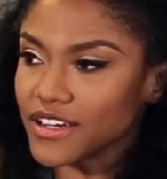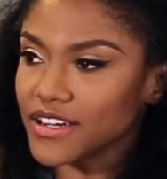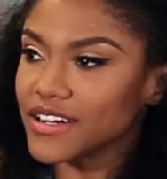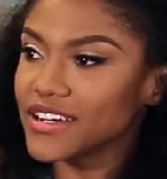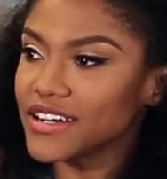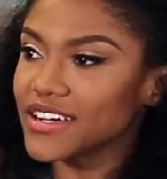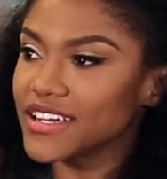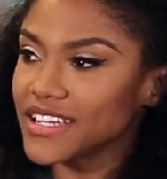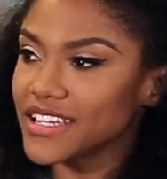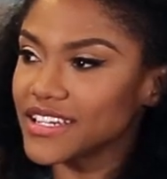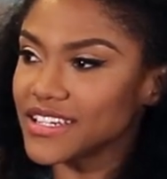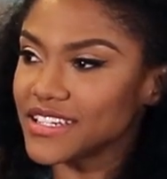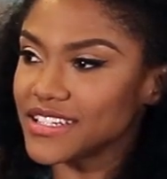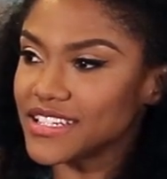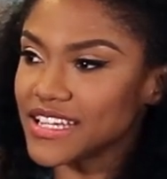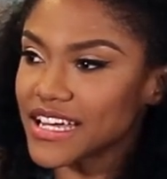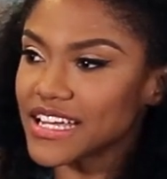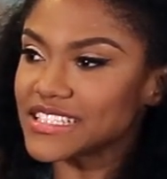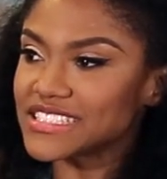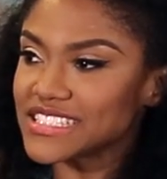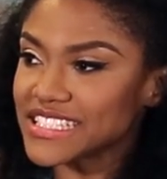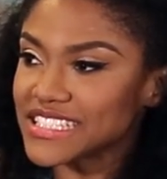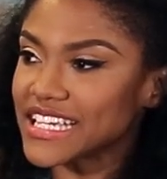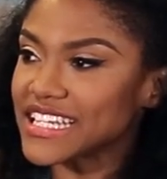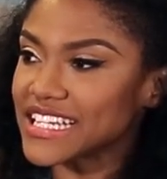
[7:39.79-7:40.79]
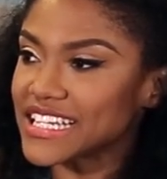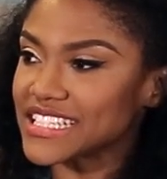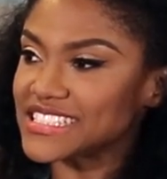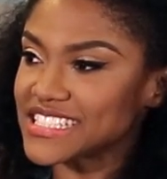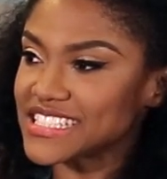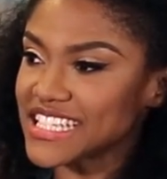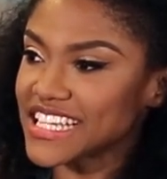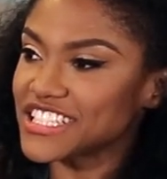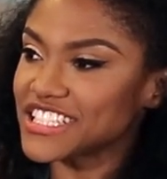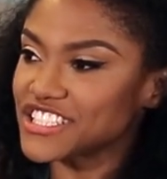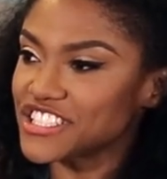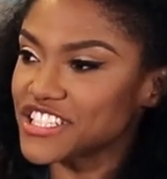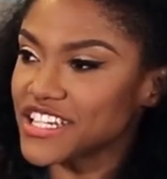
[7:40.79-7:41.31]
good doesn't get
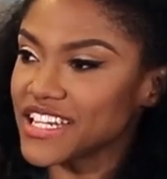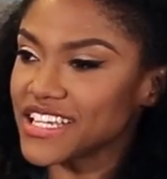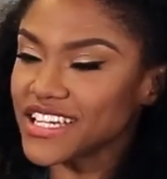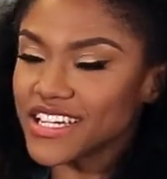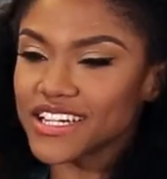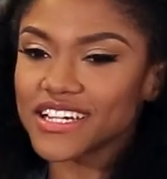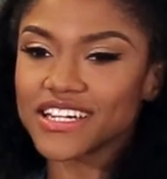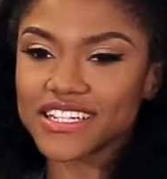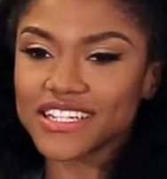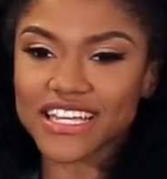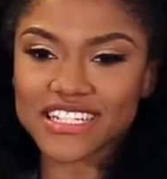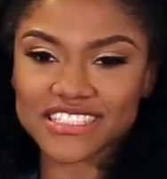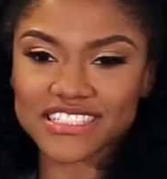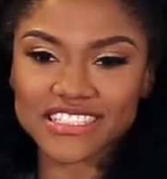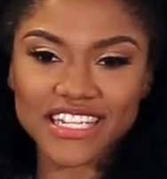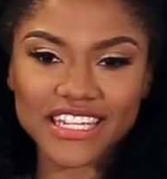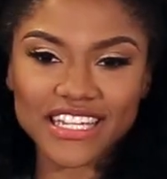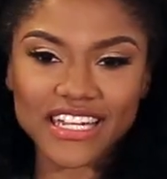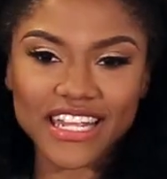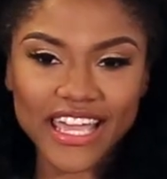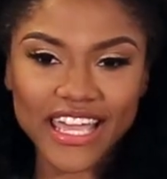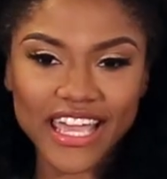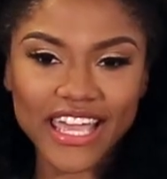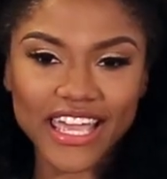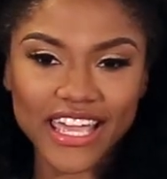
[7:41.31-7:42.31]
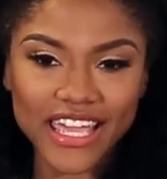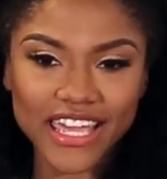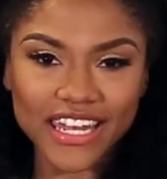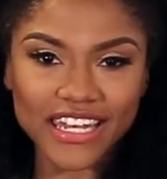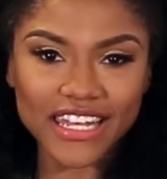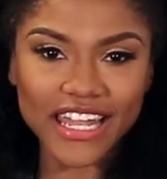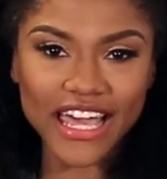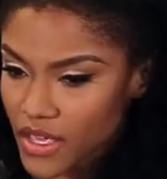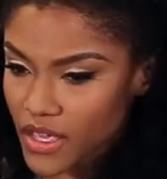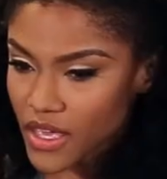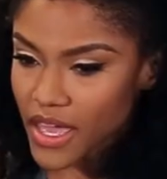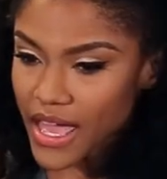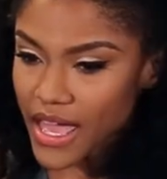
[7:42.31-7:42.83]
attention and good doesn't get
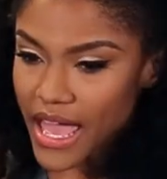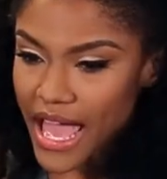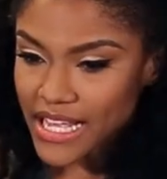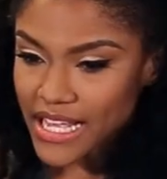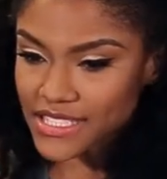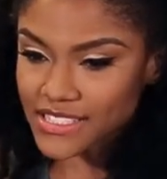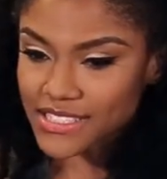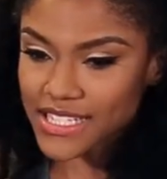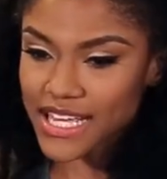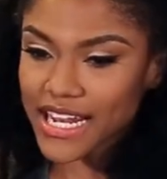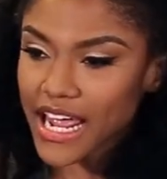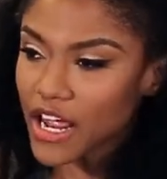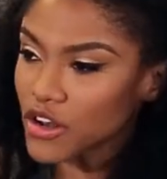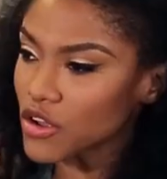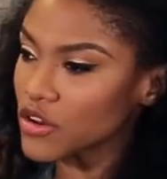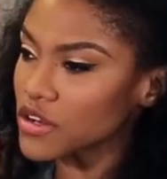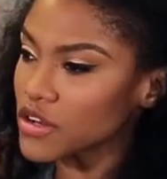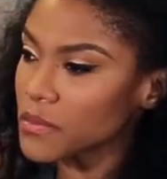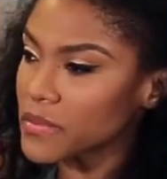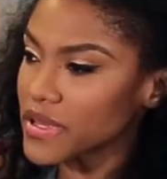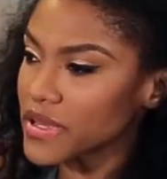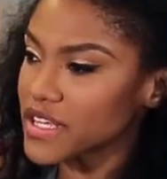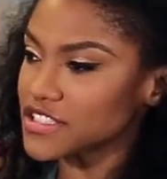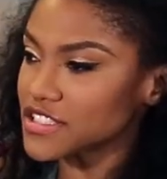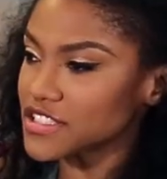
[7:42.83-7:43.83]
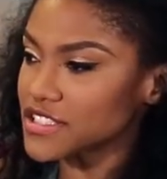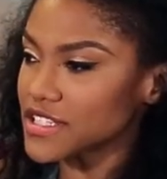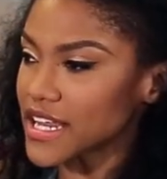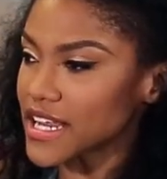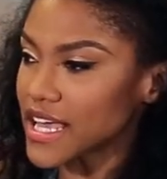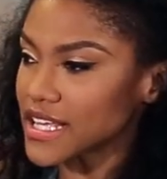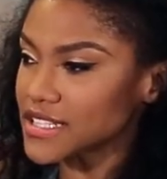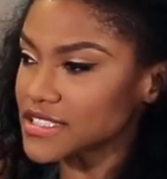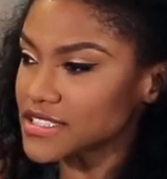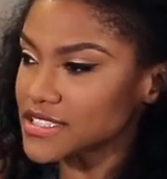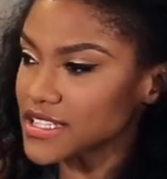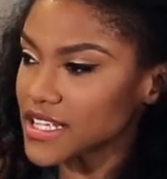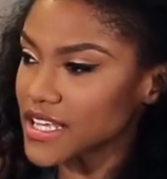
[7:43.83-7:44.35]
ahead. I set out on a mission.
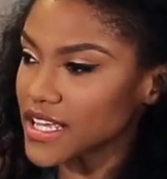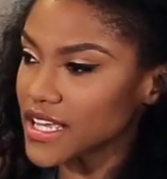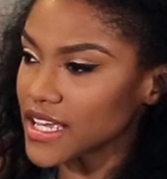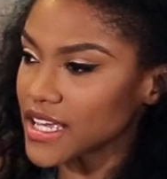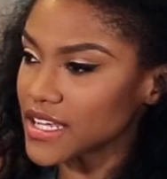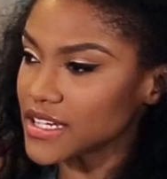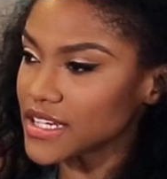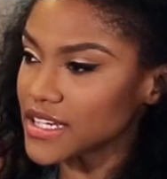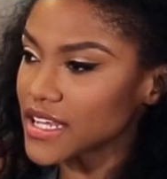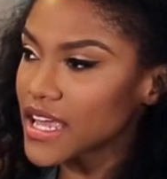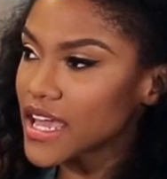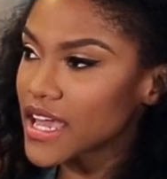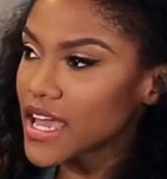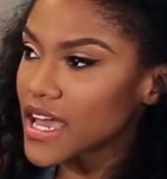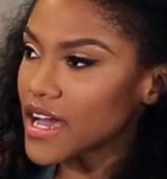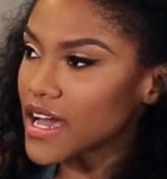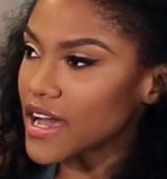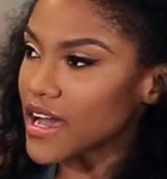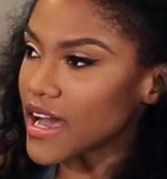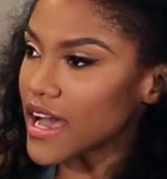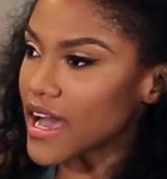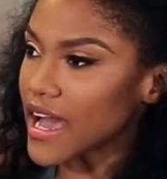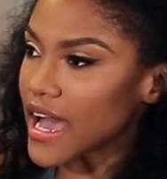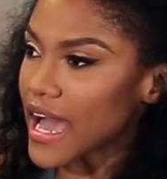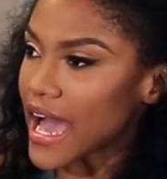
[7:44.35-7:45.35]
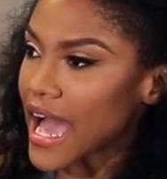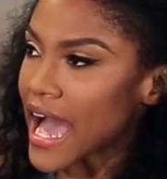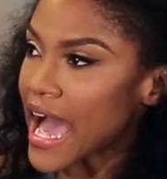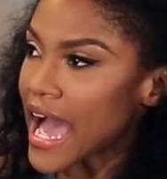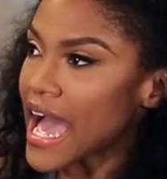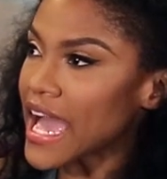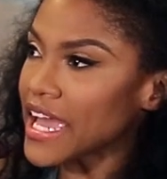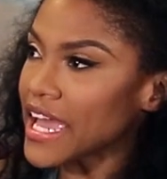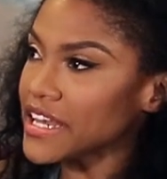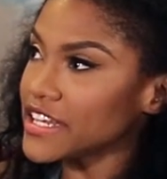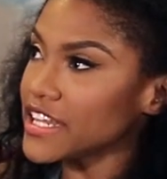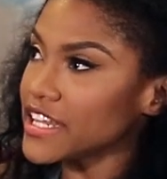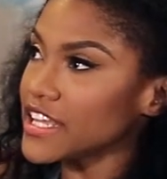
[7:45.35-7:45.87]
I said,
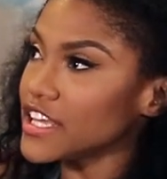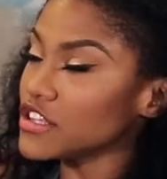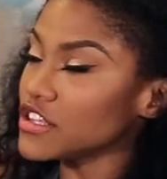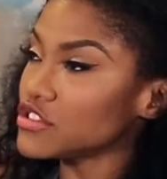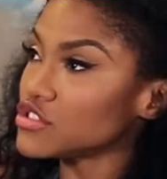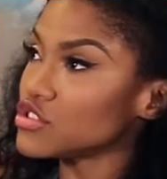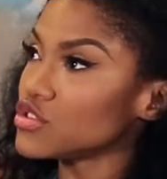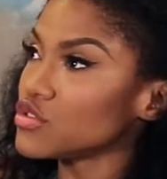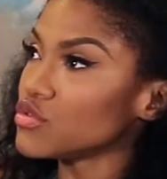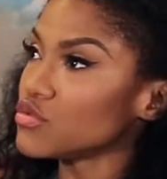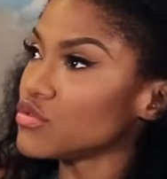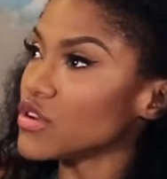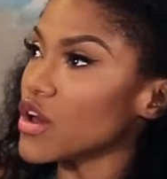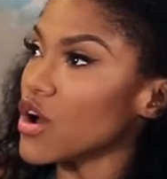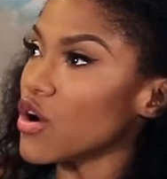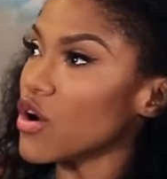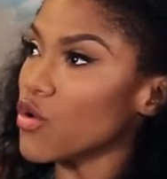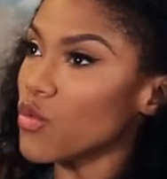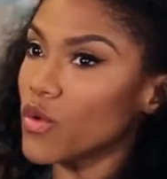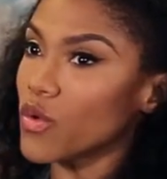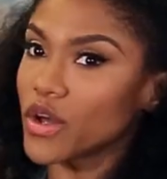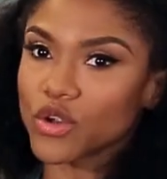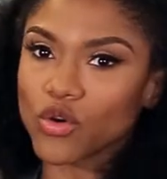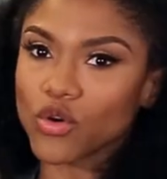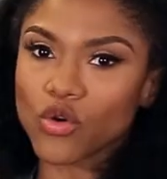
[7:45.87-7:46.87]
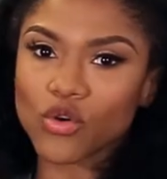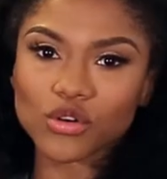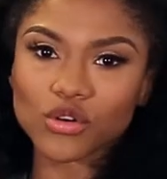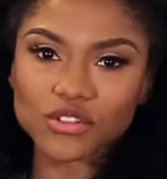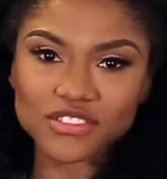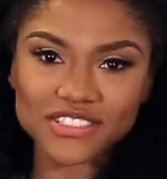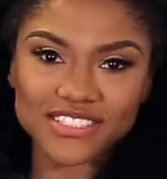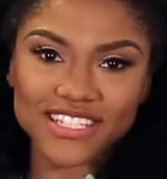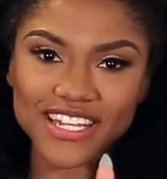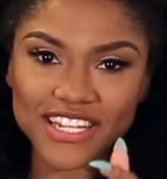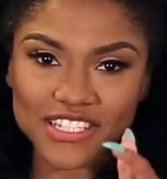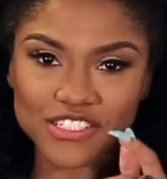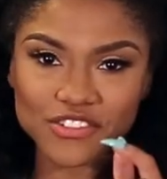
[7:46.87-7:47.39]
I need to know what
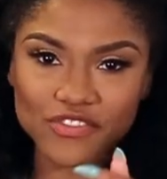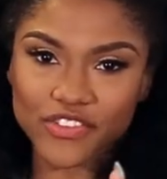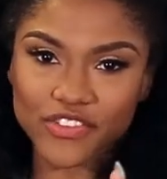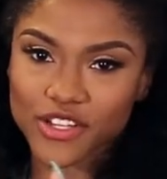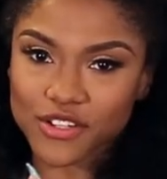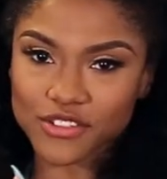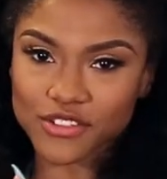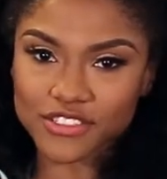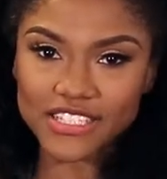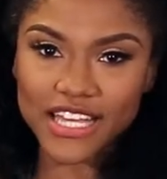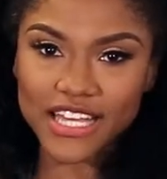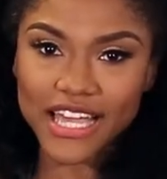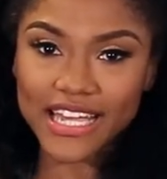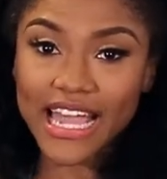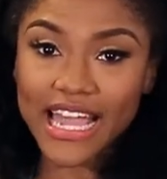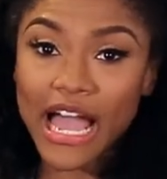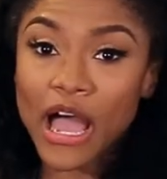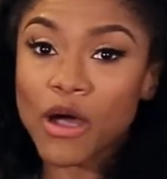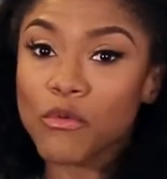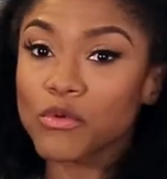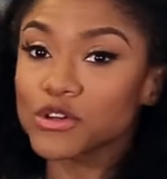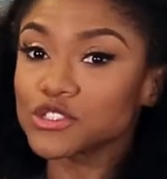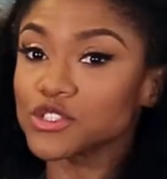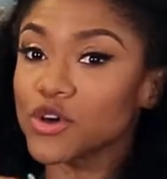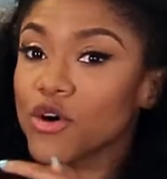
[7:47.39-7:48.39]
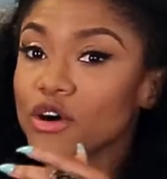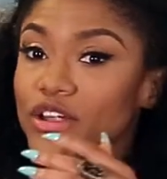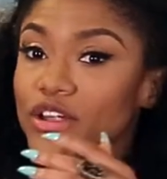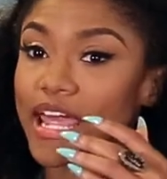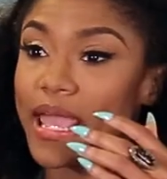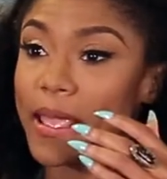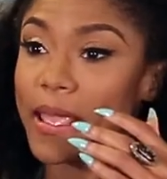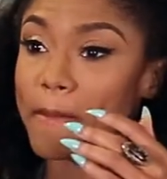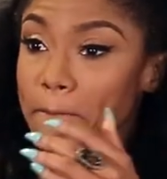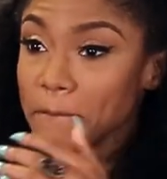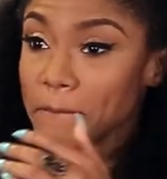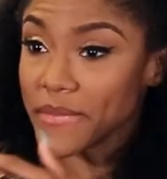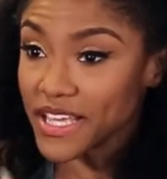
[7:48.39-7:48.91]
oral sex feels like. I was
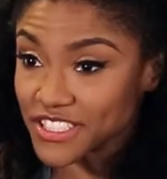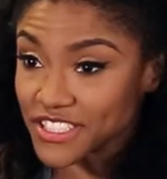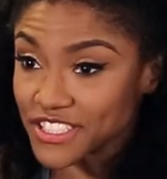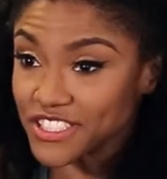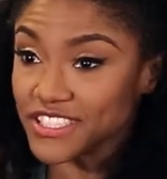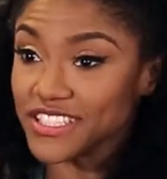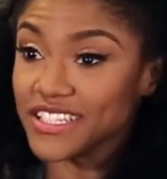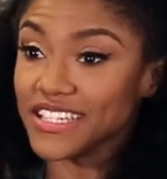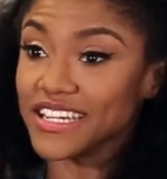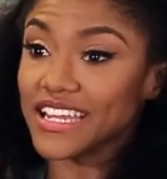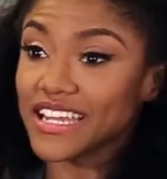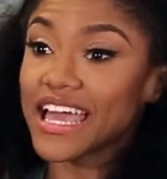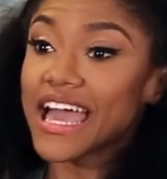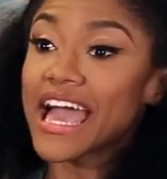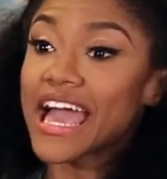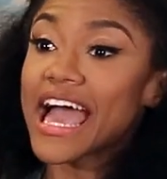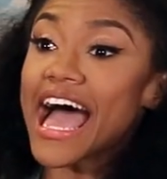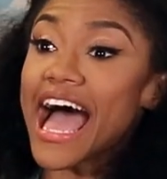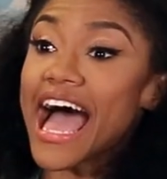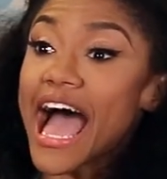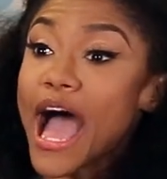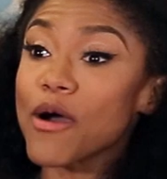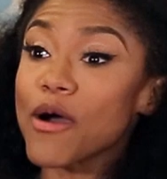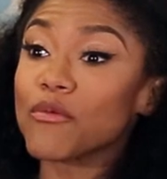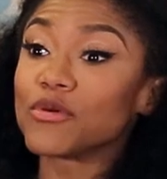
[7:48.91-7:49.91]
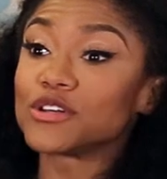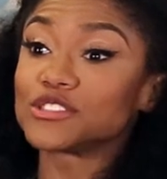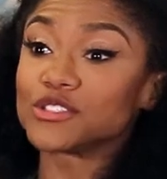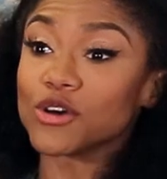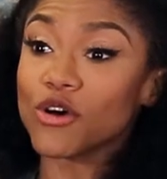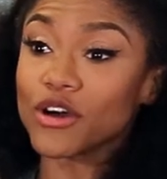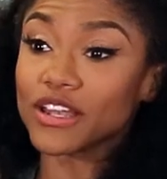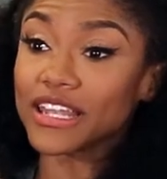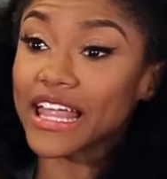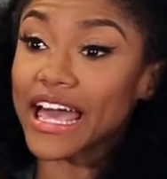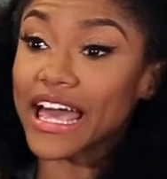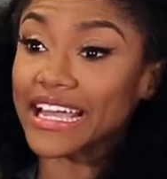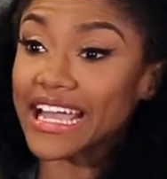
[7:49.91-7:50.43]
on a mission. I was
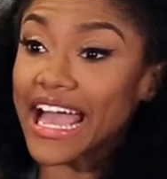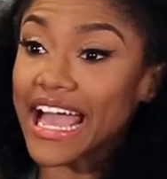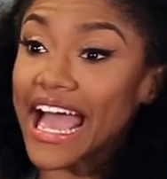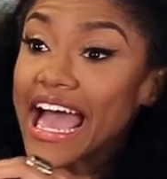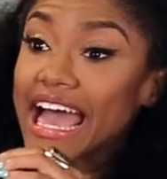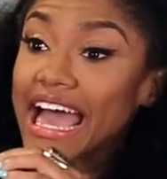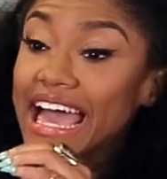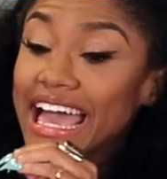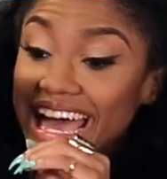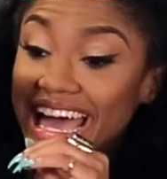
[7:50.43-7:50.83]
on I